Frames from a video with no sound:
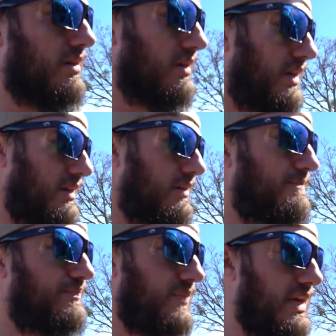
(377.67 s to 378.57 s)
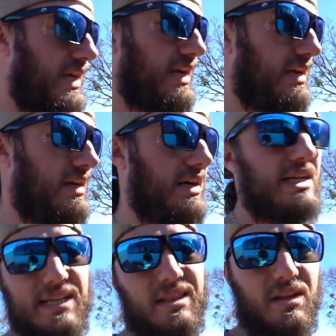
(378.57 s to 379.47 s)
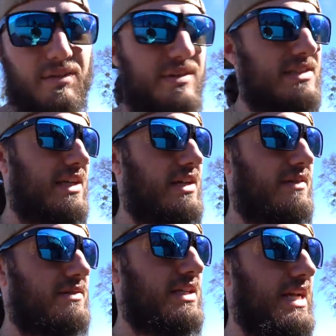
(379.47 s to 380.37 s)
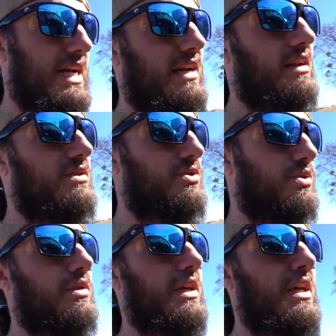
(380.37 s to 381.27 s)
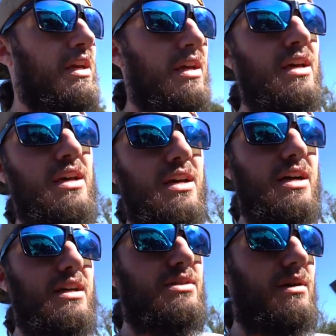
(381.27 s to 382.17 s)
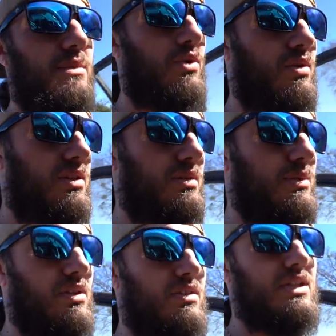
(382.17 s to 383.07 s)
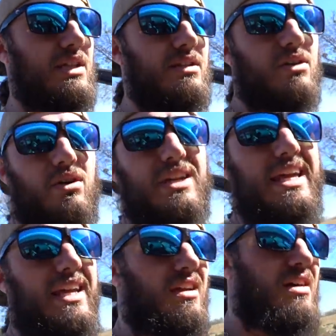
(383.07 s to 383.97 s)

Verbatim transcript: earlier, and uh, cause I love the seat covers that he had in his dually. Uh, so I'm gonna order some of those. I think they're called King